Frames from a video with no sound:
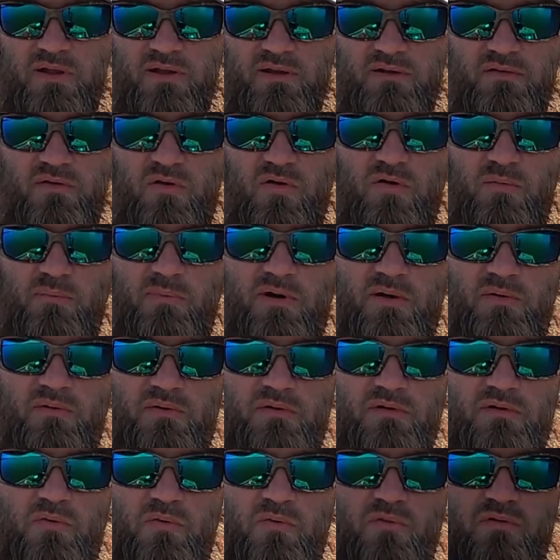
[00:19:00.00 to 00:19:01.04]
Lake
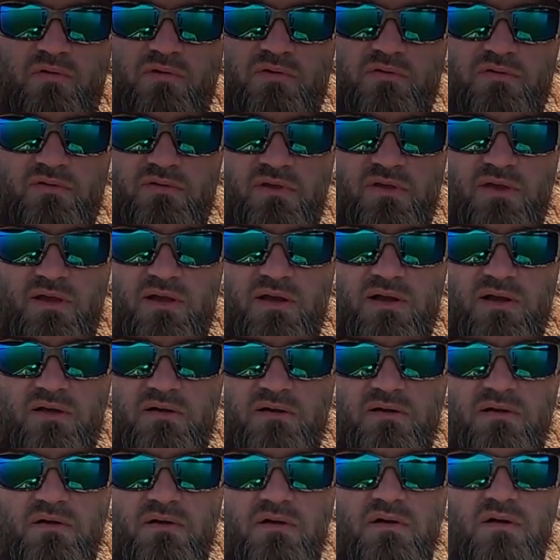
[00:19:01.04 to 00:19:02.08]
D'Arbonne in North
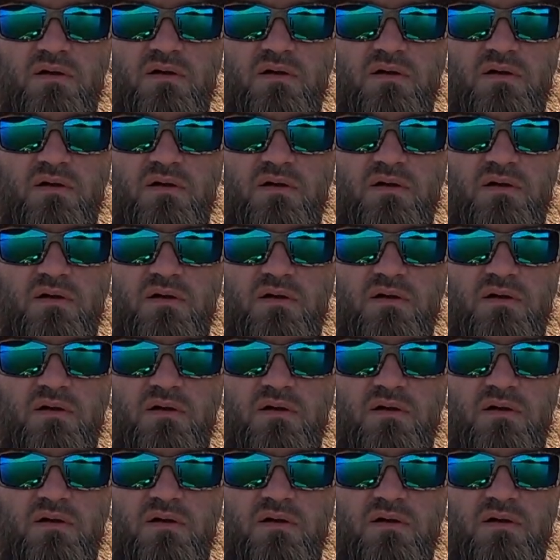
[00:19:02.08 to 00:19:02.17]
Louisiana